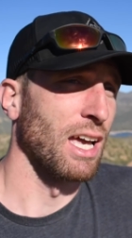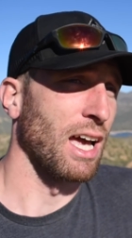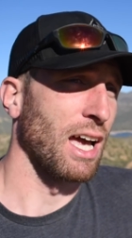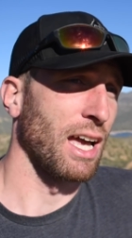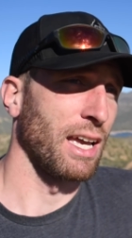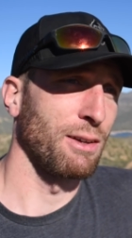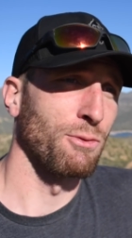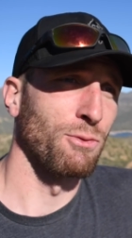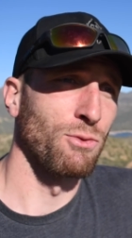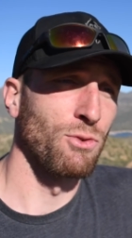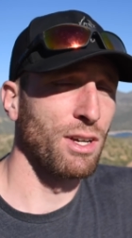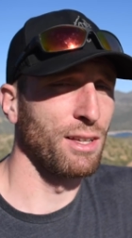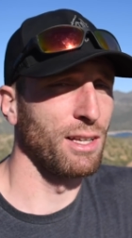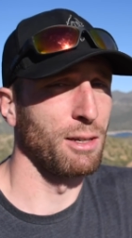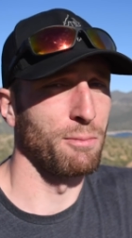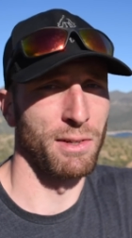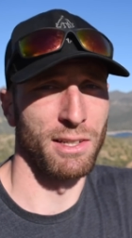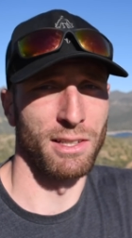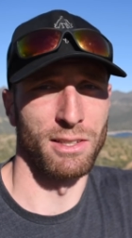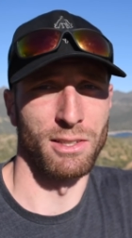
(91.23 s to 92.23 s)
It
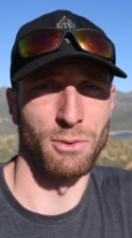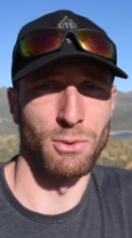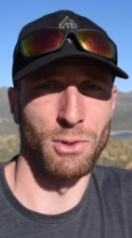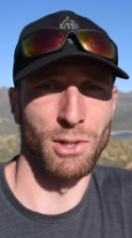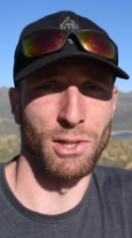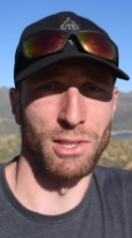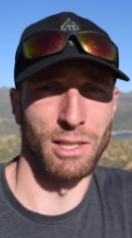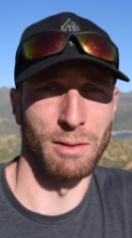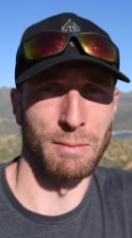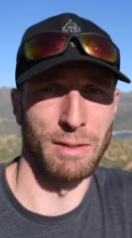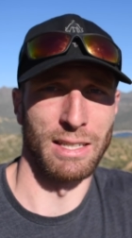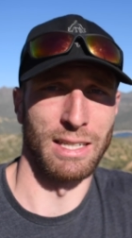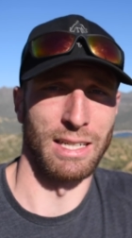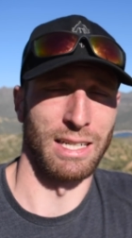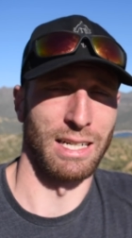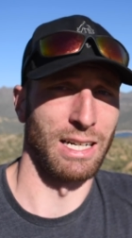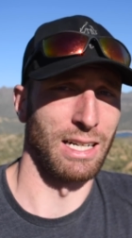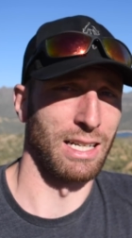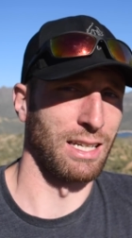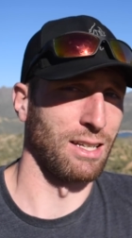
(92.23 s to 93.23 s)
really means the world to me
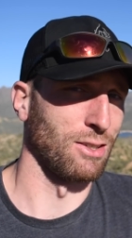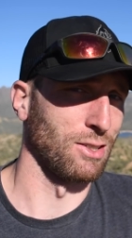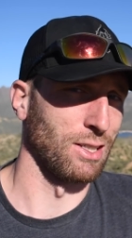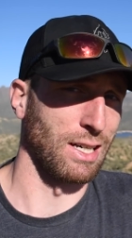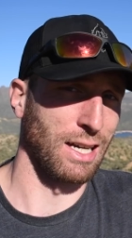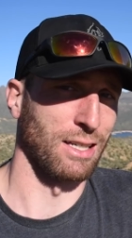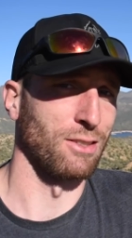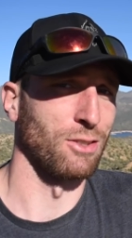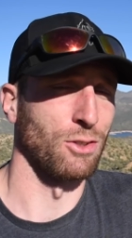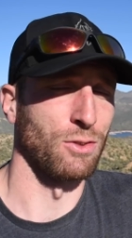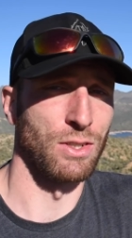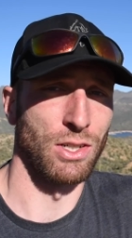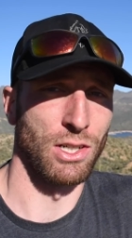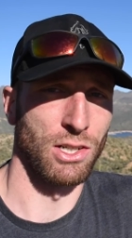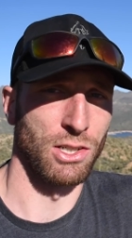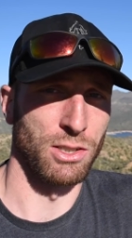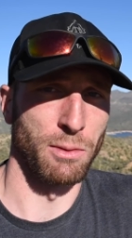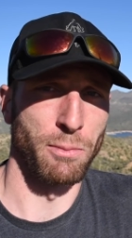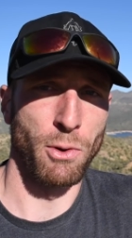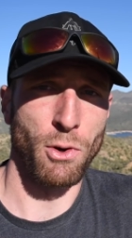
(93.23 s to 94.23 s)
that those guys over
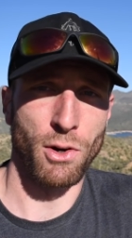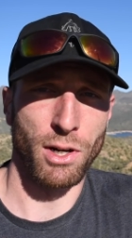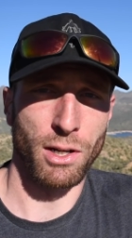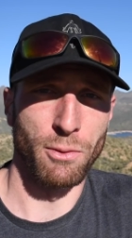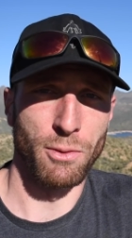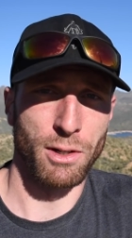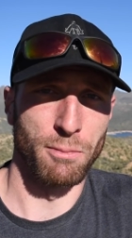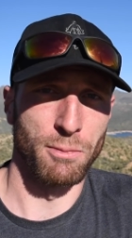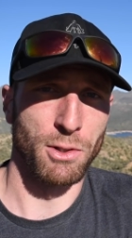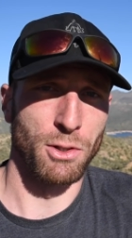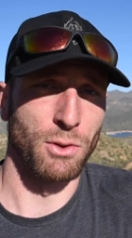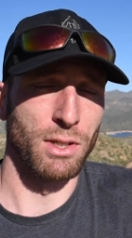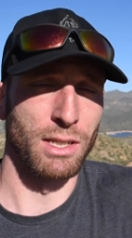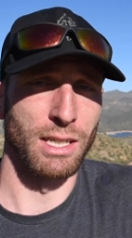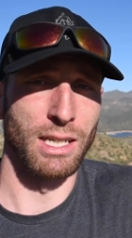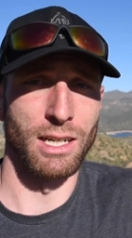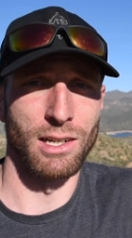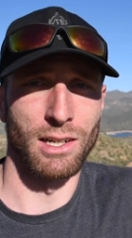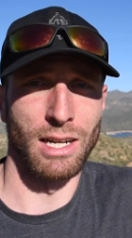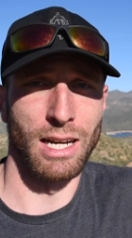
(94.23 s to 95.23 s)
there are supporting what I'm doing
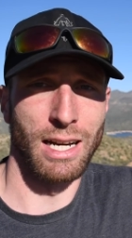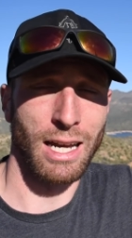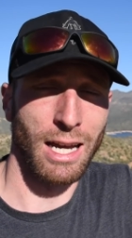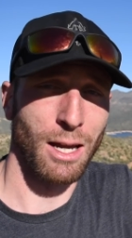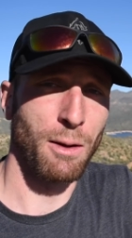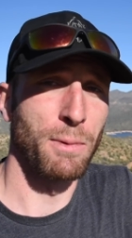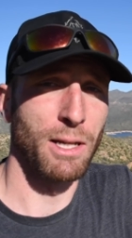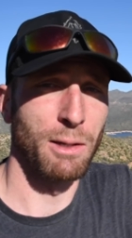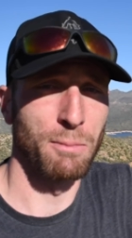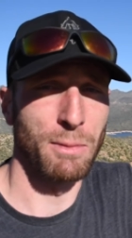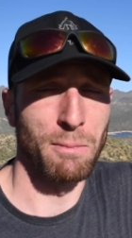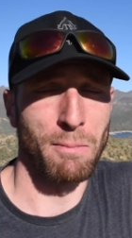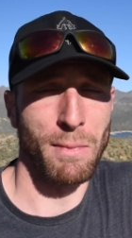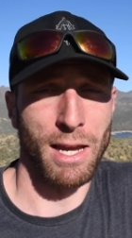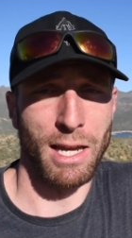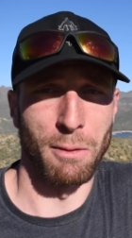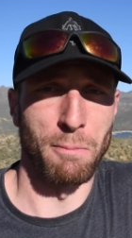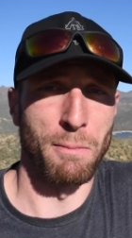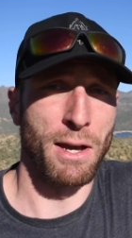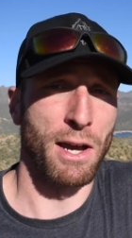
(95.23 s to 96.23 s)
here and helping me
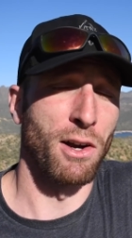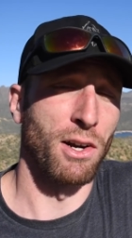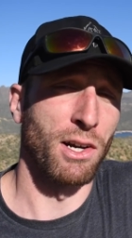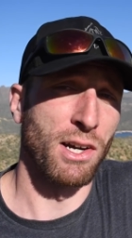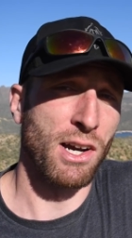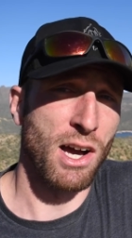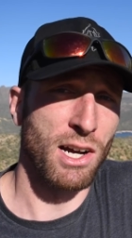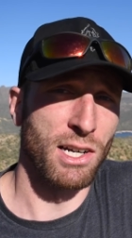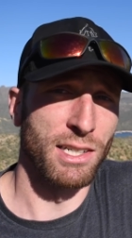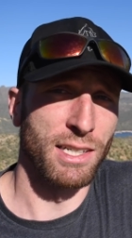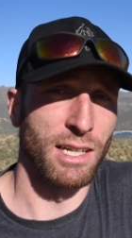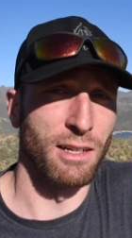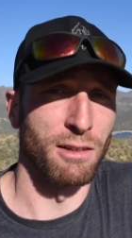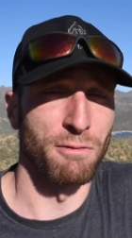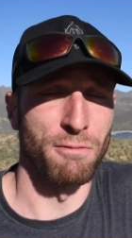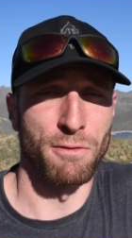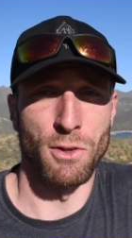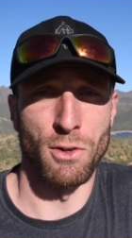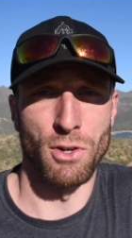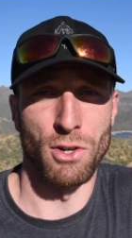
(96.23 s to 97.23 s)
make better
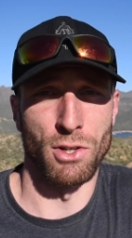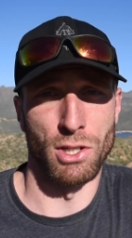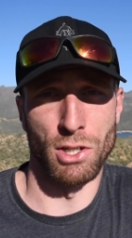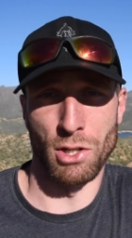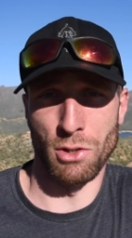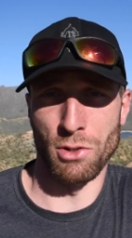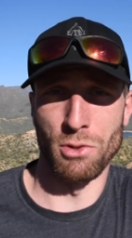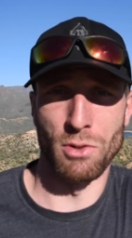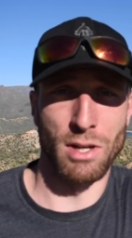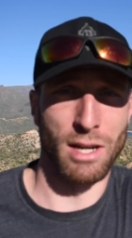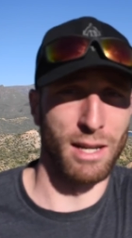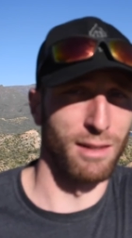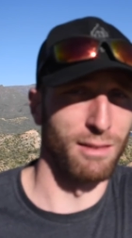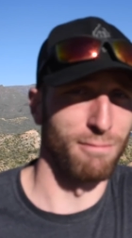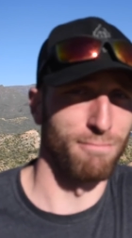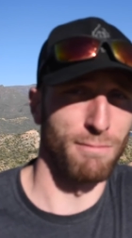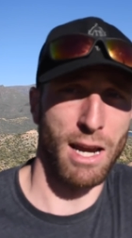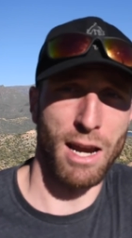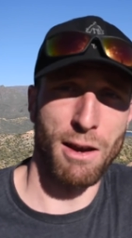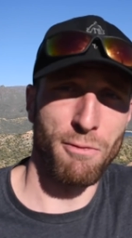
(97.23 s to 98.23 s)
content for you
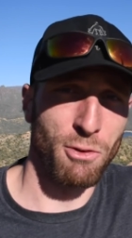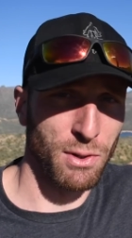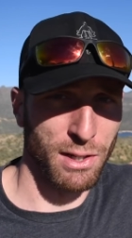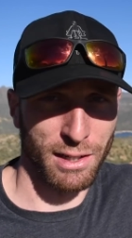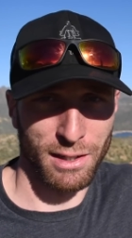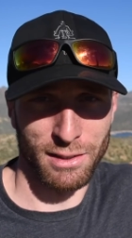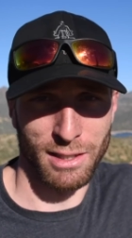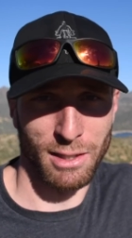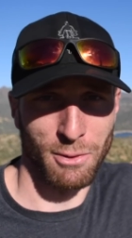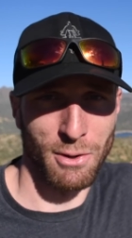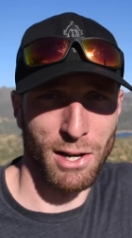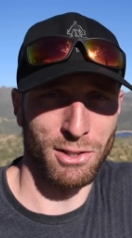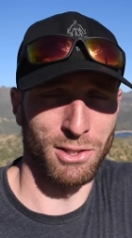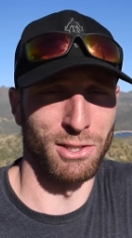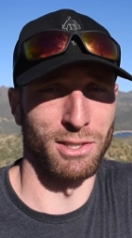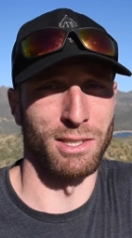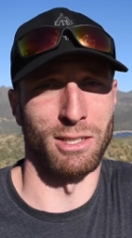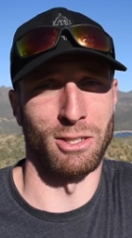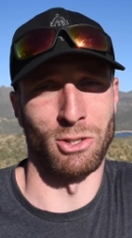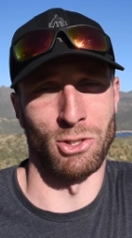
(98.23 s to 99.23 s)
and everyone else that
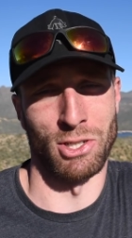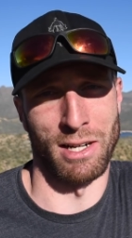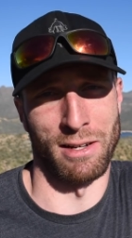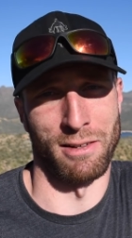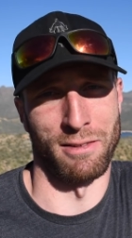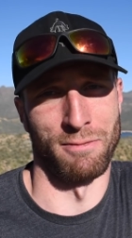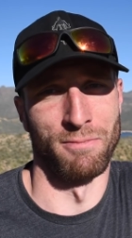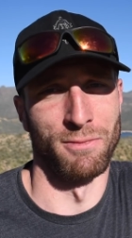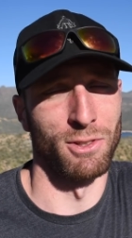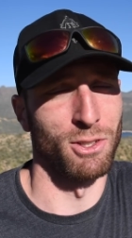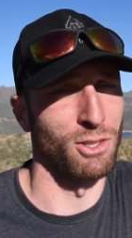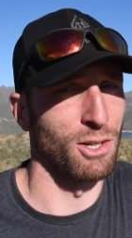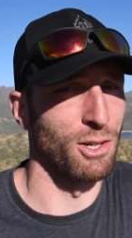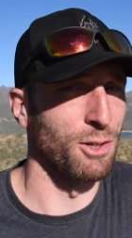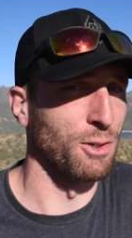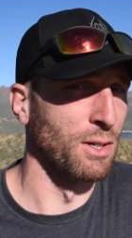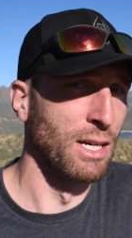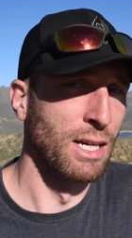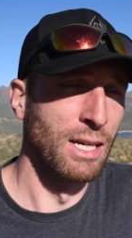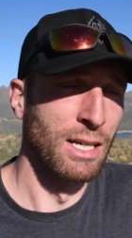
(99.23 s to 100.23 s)
watches this channel.
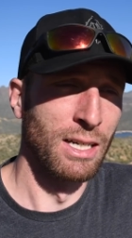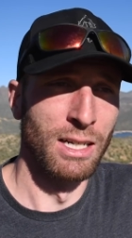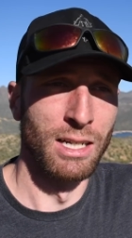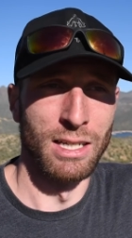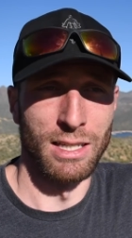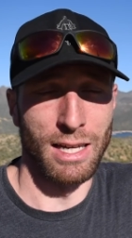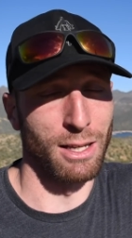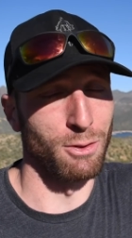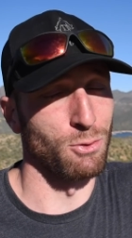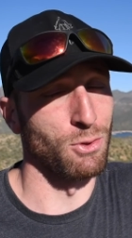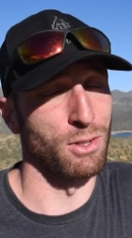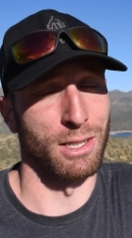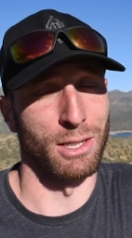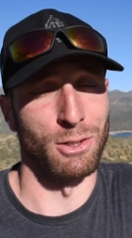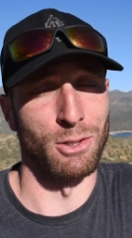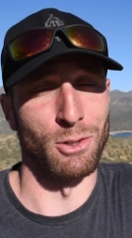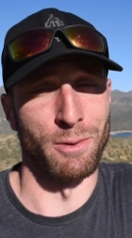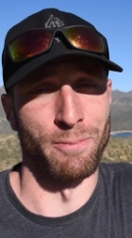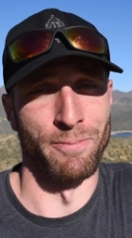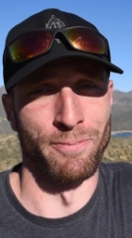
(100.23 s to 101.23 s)
So that's really
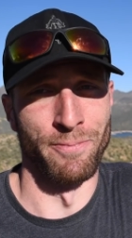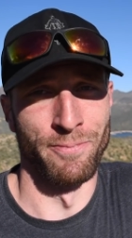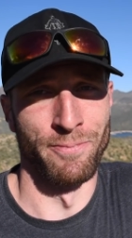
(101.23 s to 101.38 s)
cool.